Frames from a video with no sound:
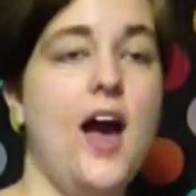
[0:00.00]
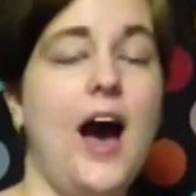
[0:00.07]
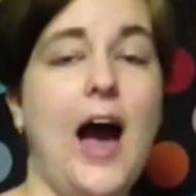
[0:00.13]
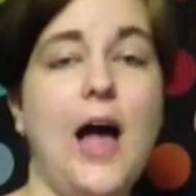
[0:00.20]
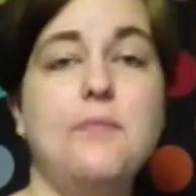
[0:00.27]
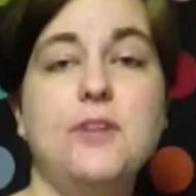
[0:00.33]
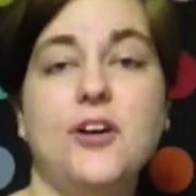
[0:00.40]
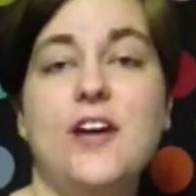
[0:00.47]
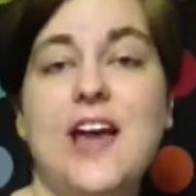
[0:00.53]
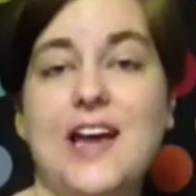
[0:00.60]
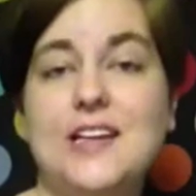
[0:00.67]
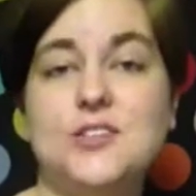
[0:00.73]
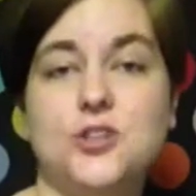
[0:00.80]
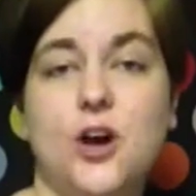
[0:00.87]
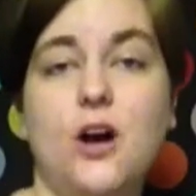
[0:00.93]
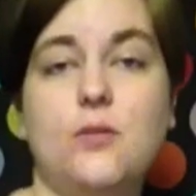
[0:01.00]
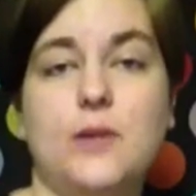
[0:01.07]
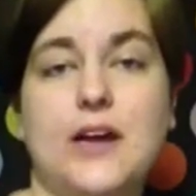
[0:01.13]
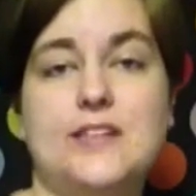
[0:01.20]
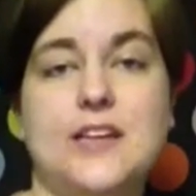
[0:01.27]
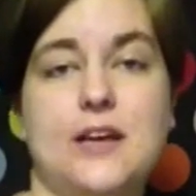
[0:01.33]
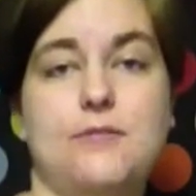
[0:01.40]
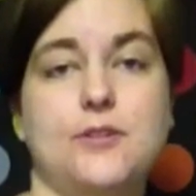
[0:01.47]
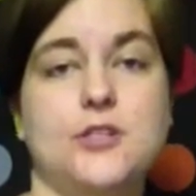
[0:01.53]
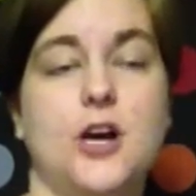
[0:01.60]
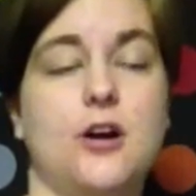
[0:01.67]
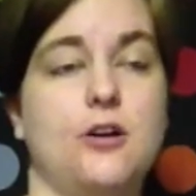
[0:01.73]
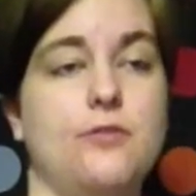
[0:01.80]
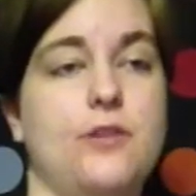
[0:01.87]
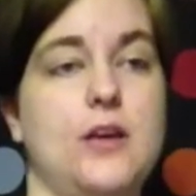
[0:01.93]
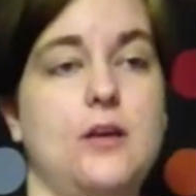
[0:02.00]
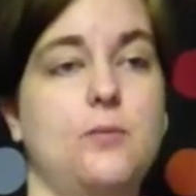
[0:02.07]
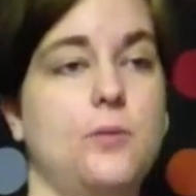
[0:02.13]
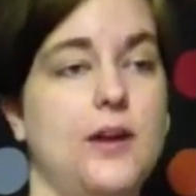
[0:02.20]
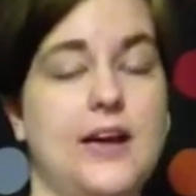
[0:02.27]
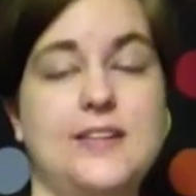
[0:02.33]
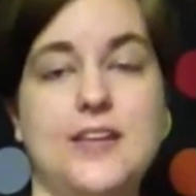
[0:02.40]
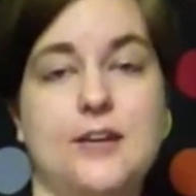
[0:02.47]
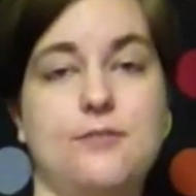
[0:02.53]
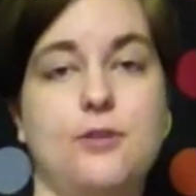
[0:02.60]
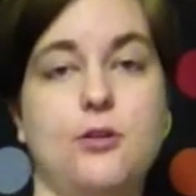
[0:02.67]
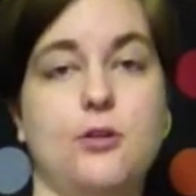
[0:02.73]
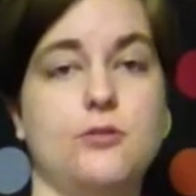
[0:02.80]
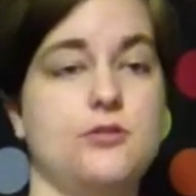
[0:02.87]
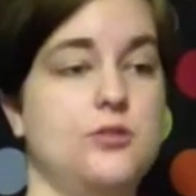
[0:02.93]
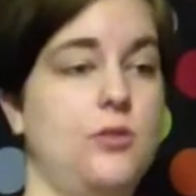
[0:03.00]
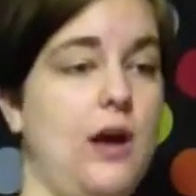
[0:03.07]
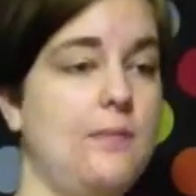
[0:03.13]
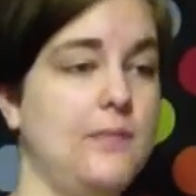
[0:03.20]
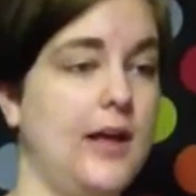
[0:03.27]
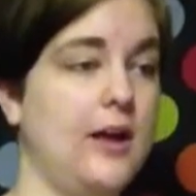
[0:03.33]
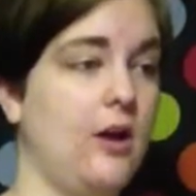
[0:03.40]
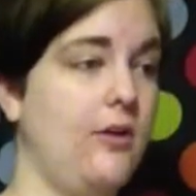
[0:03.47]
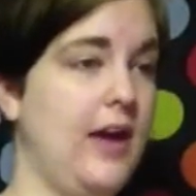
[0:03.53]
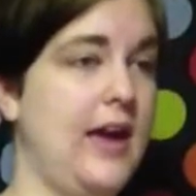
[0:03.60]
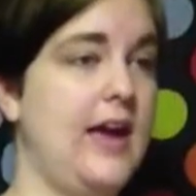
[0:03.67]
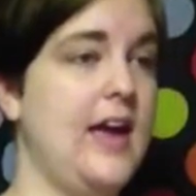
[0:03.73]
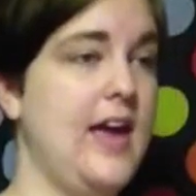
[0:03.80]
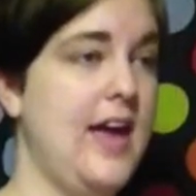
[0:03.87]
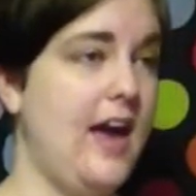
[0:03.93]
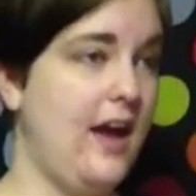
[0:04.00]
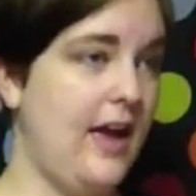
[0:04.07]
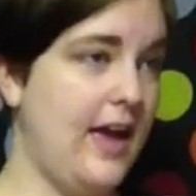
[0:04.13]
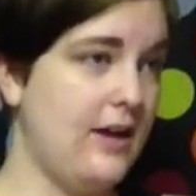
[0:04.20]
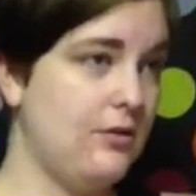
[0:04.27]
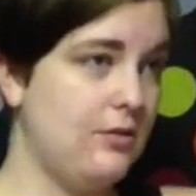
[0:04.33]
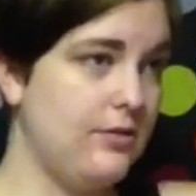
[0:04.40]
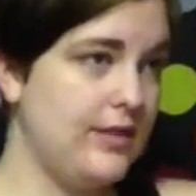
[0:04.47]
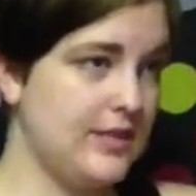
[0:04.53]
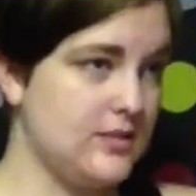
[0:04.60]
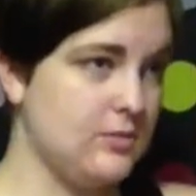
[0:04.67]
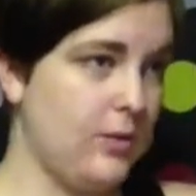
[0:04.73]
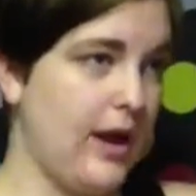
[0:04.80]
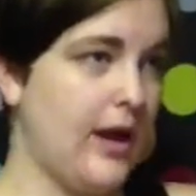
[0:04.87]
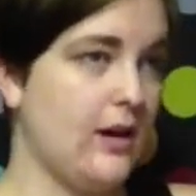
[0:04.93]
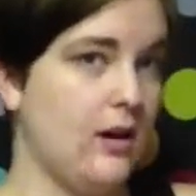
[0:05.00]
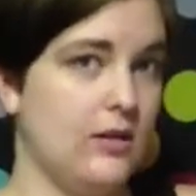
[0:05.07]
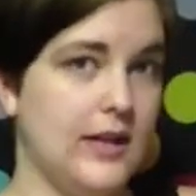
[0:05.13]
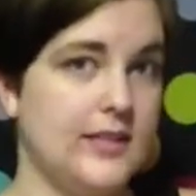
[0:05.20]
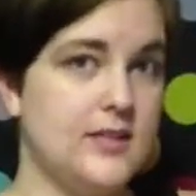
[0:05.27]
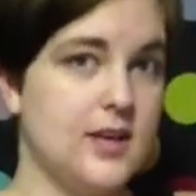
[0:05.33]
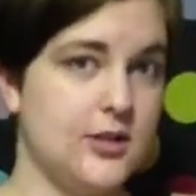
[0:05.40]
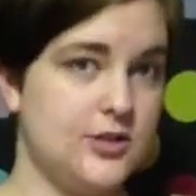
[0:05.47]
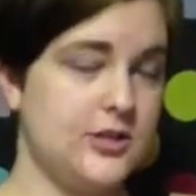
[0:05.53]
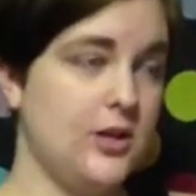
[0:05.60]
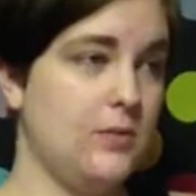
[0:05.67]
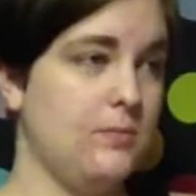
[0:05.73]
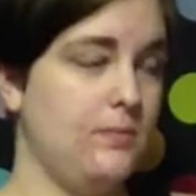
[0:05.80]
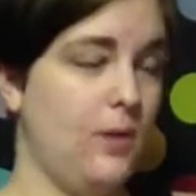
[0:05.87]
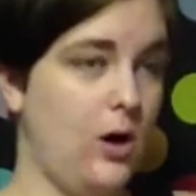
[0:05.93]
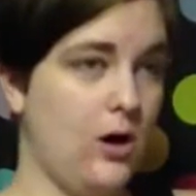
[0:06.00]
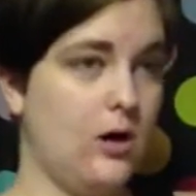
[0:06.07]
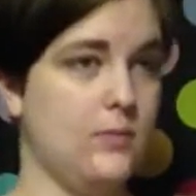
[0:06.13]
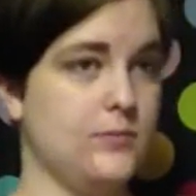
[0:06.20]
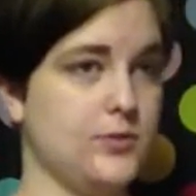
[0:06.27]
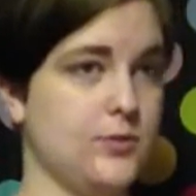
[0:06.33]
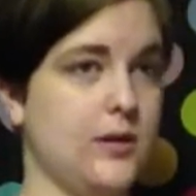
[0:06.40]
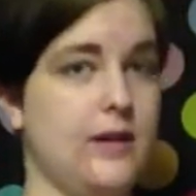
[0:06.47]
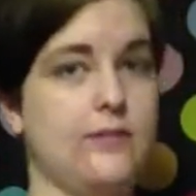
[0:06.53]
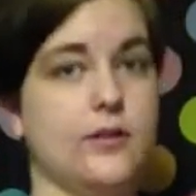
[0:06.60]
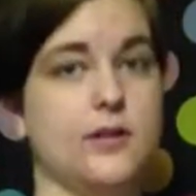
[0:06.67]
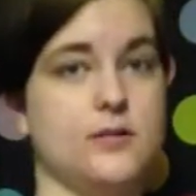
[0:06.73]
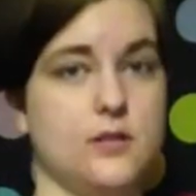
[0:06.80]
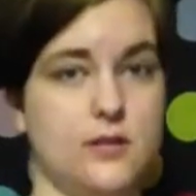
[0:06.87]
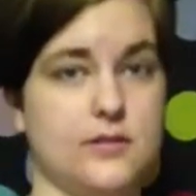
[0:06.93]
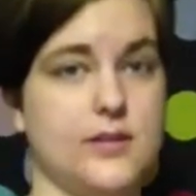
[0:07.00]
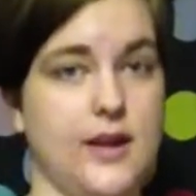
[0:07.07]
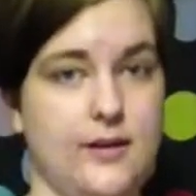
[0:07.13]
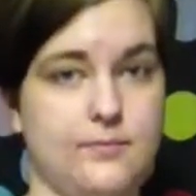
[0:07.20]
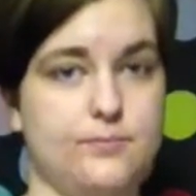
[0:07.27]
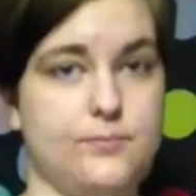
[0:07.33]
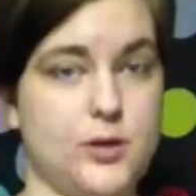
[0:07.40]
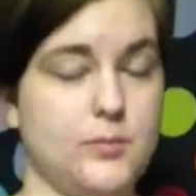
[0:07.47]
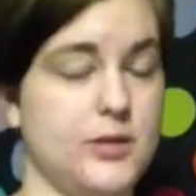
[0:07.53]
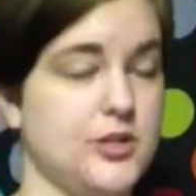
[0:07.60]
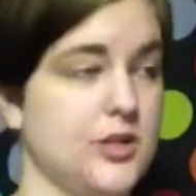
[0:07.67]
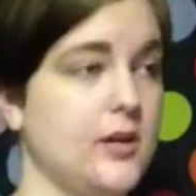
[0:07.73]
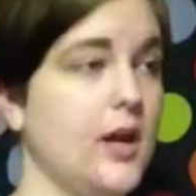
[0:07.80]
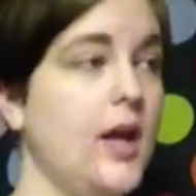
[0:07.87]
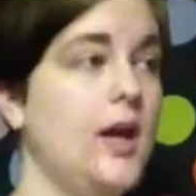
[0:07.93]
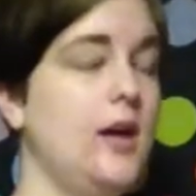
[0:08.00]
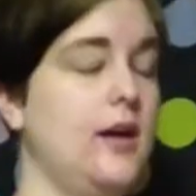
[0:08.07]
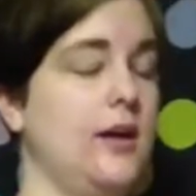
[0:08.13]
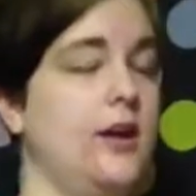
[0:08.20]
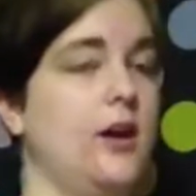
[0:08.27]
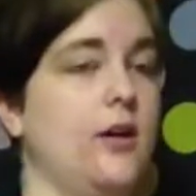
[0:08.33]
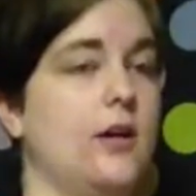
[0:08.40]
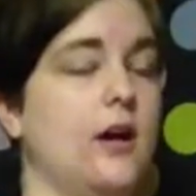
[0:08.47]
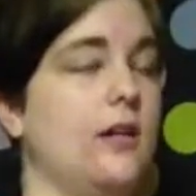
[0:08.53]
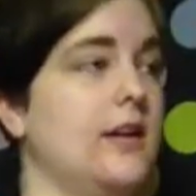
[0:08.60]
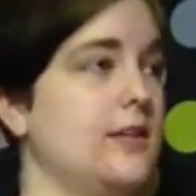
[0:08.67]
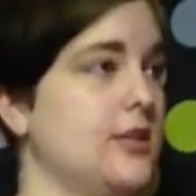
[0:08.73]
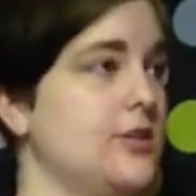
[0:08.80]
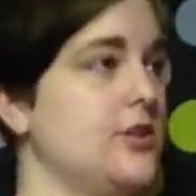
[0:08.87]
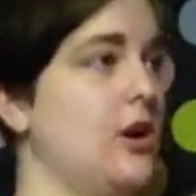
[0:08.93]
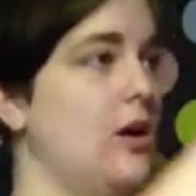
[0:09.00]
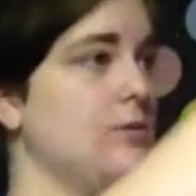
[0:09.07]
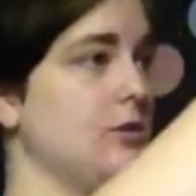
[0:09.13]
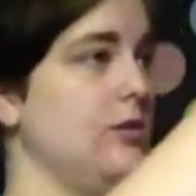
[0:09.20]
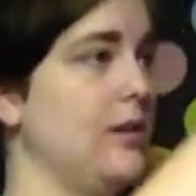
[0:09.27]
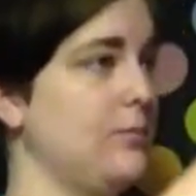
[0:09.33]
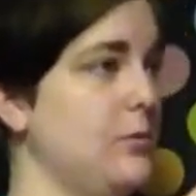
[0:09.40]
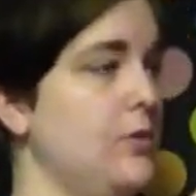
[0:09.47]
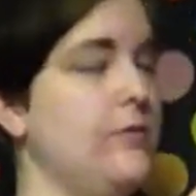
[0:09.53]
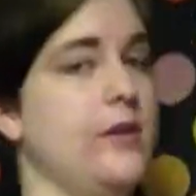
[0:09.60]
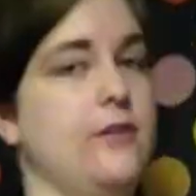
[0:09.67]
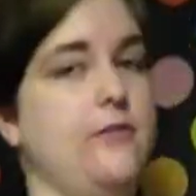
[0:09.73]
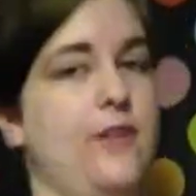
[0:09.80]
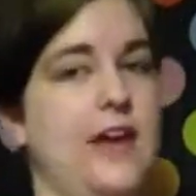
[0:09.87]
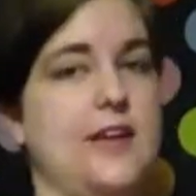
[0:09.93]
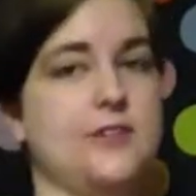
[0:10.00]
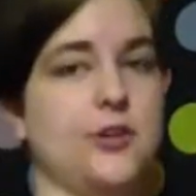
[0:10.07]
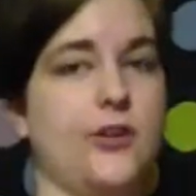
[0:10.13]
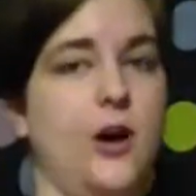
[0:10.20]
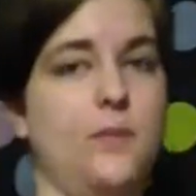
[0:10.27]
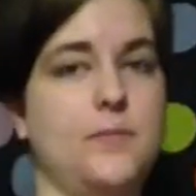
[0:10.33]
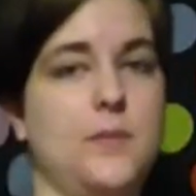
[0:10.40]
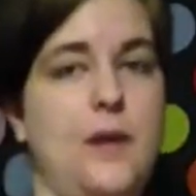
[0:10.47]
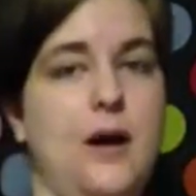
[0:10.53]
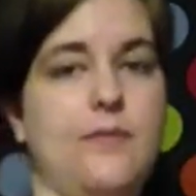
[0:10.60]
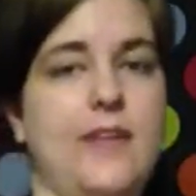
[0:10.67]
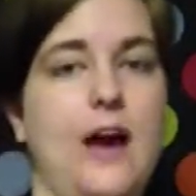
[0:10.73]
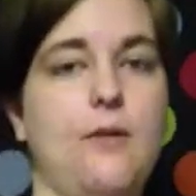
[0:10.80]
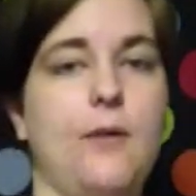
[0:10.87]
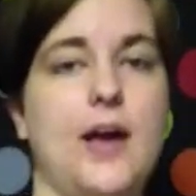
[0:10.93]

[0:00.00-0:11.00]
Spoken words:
I'm very hands-on when I take photography, when I take photos. So I'm like, okay, angle this way, and I'll like touch their arms or whatever, as long as I have permission, you know, and I'll like touch their arms or like move their face or help them out that